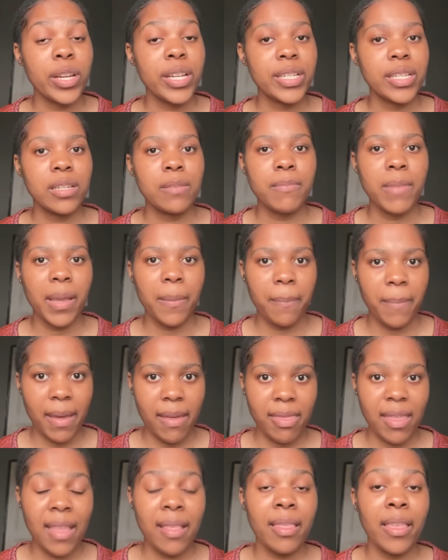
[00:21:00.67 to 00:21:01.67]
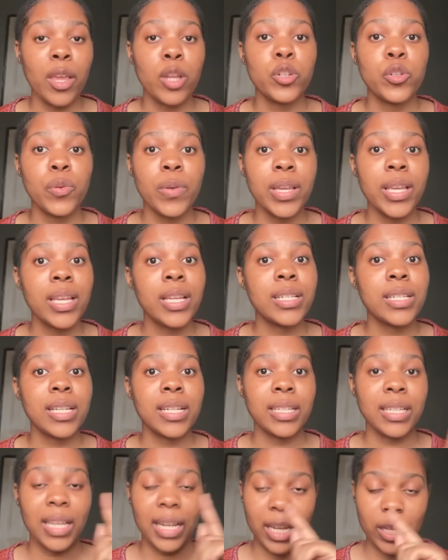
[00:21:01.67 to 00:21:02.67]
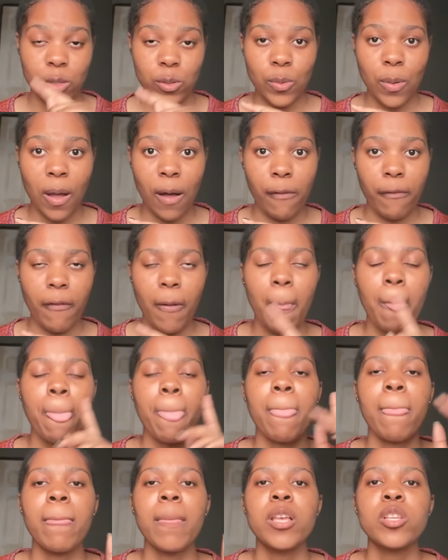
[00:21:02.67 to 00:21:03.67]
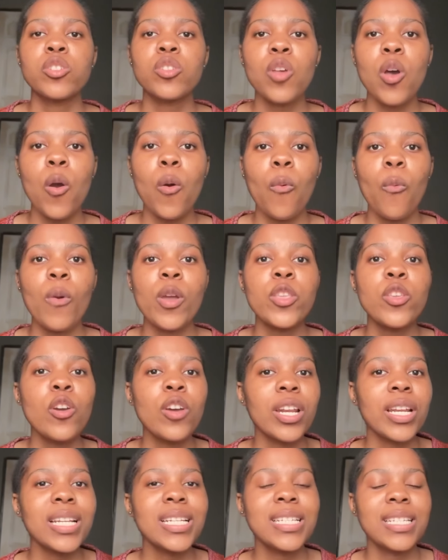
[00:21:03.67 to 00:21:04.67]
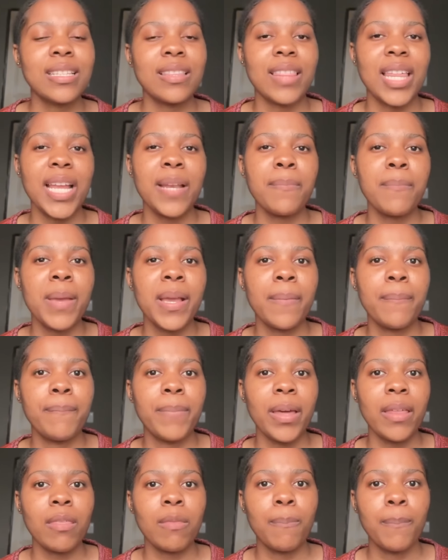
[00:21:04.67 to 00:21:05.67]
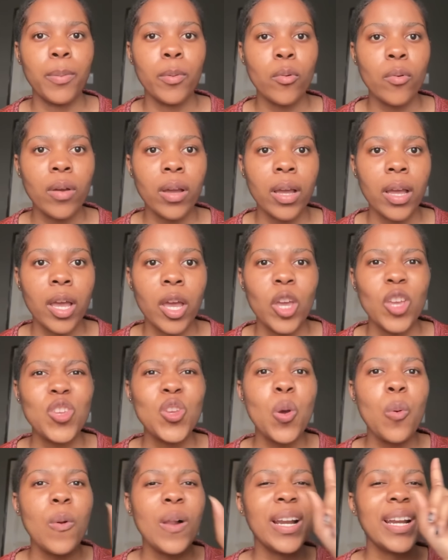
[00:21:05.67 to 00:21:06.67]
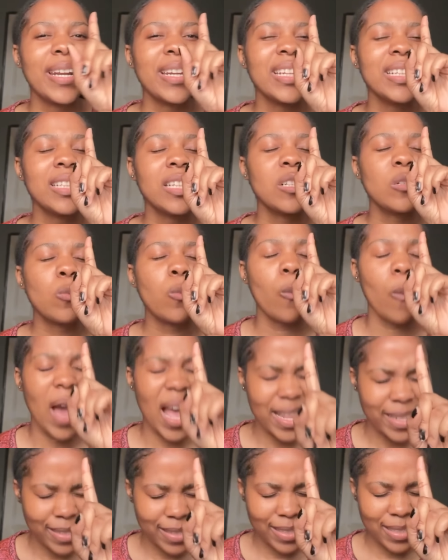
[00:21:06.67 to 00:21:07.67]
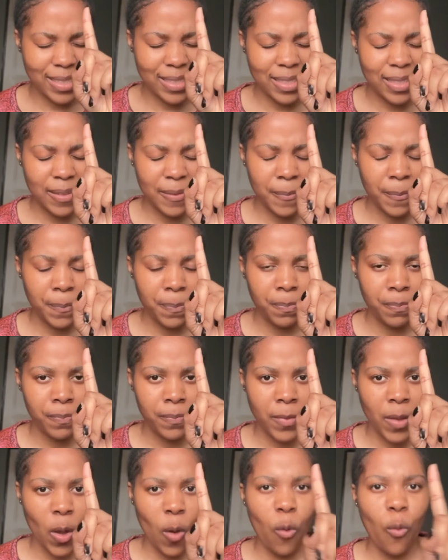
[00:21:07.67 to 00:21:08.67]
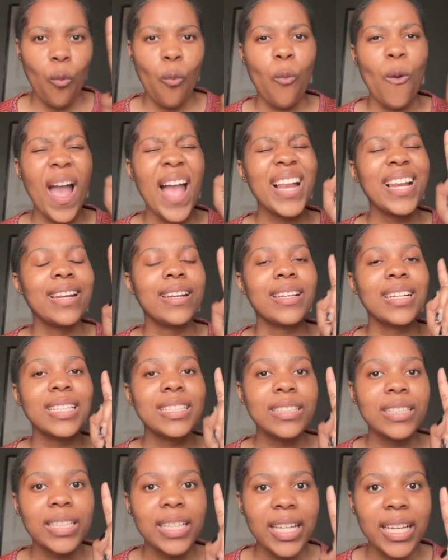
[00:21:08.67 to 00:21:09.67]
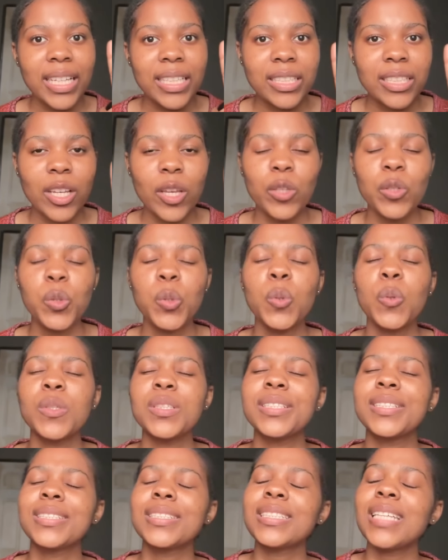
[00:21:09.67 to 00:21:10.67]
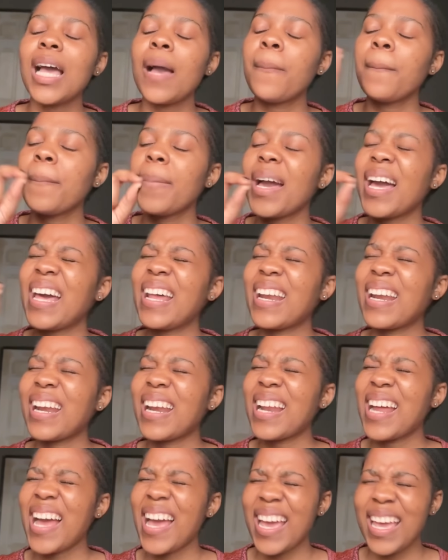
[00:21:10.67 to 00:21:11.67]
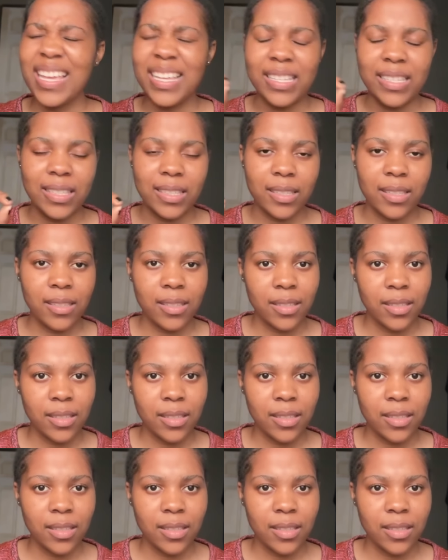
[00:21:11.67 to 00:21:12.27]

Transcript: did Macbeth and they're doing it in grade 12. So when you're reading that Macbeth book, you will read it once. While reading it, you summarize.